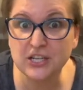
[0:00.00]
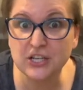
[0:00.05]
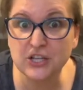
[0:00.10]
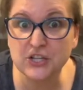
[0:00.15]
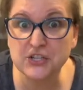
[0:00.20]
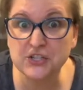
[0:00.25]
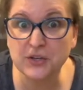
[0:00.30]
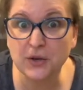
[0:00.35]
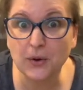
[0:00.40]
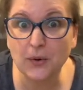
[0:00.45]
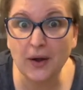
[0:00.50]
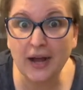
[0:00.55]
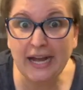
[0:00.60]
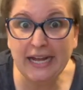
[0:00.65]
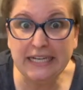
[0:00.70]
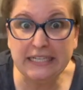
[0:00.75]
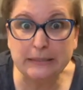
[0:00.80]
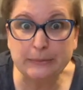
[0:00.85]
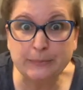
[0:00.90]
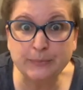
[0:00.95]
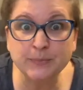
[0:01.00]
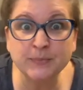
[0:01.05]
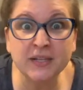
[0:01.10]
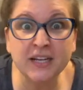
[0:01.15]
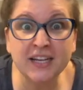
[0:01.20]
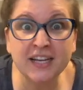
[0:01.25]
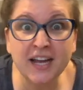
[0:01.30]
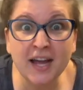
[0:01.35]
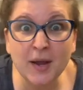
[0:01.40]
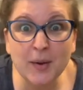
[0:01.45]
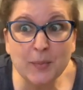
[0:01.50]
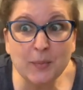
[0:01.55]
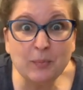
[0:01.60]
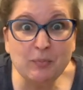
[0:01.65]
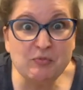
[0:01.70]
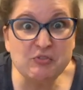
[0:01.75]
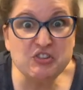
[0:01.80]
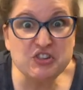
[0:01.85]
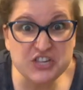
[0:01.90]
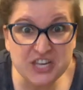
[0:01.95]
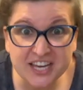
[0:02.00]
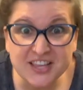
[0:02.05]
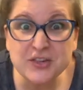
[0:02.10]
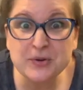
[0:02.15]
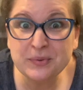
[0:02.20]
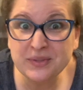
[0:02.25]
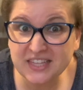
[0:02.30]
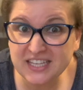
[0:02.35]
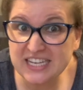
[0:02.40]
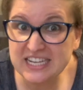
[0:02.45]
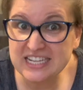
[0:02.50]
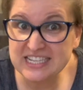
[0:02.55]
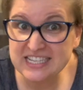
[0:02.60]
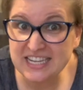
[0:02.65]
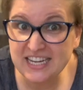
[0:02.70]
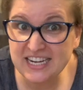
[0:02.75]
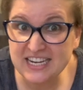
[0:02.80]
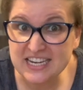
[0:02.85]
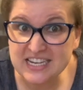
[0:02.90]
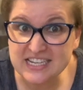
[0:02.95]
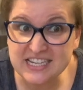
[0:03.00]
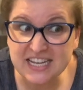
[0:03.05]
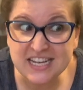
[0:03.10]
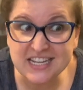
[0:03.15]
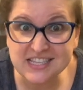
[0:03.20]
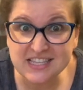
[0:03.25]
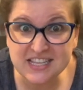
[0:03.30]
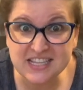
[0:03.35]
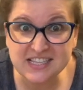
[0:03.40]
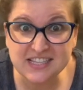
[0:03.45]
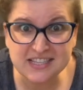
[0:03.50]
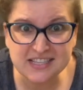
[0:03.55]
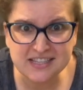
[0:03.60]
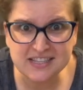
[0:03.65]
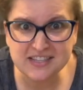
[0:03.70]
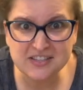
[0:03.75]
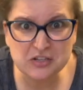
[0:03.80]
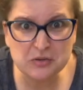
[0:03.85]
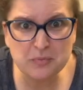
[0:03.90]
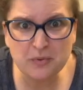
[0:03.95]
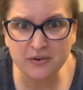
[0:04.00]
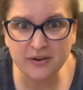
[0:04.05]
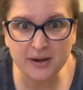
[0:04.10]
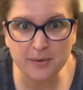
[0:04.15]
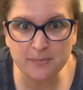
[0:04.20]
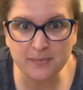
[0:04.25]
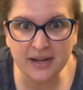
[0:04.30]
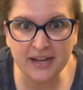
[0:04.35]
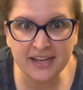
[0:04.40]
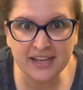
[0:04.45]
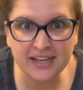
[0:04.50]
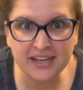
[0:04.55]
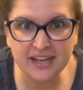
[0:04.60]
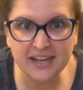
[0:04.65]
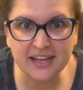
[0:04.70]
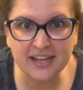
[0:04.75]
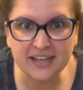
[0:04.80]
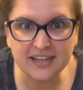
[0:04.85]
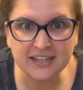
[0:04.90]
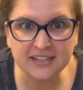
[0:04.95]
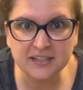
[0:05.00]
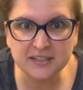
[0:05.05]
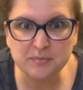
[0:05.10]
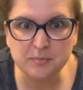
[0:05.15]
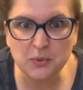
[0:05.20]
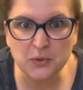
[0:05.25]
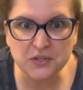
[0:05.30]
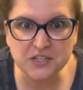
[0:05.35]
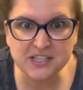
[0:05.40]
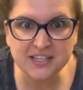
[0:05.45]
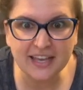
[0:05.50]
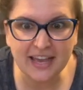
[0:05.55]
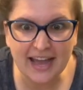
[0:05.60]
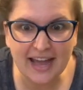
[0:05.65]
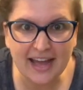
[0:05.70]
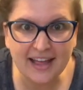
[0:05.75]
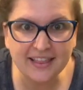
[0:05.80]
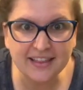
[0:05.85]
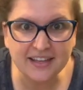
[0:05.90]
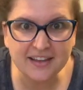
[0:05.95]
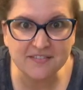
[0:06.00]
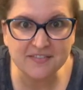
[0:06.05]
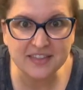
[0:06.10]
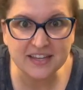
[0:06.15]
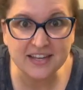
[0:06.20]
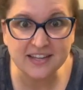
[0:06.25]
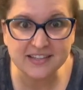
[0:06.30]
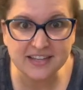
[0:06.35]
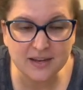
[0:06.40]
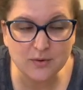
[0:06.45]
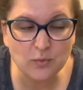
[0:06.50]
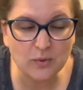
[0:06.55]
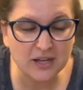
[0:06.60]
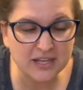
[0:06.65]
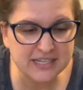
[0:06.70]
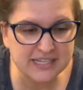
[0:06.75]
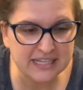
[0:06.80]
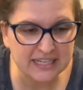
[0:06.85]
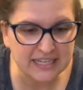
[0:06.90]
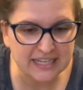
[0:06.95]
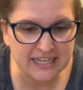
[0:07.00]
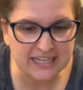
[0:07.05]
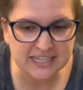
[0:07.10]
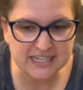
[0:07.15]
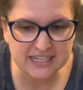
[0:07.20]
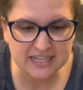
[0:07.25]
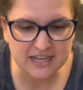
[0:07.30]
So I am genuinely excited to taste this. This is super up my Polska alley of things I'd want to eat.